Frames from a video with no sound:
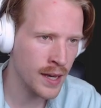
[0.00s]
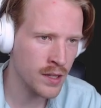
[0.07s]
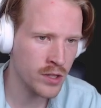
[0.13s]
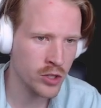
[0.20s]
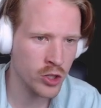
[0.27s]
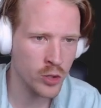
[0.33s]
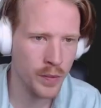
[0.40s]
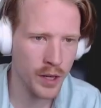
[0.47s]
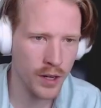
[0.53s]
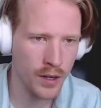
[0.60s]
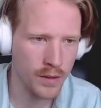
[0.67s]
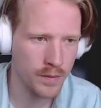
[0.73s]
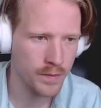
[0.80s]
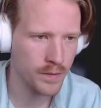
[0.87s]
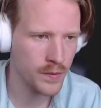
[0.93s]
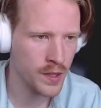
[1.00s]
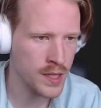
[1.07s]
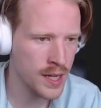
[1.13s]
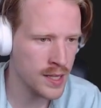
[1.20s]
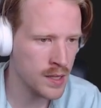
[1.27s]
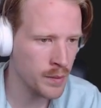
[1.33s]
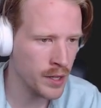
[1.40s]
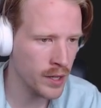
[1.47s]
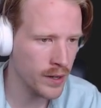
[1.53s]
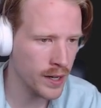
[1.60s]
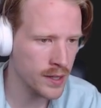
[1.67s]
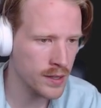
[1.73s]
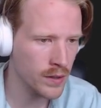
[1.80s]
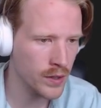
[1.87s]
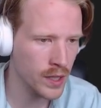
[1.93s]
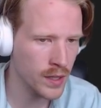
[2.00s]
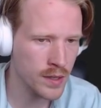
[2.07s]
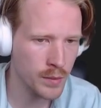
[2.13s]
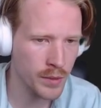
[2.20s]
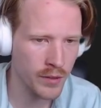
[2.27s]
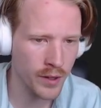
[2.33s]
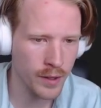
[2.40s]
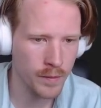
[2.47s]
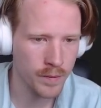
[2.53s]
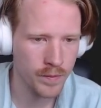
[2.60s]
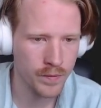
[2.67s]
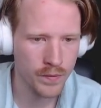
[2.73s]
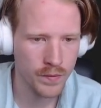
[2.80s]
add a search bar. Let's add some interactivity. This will be fun.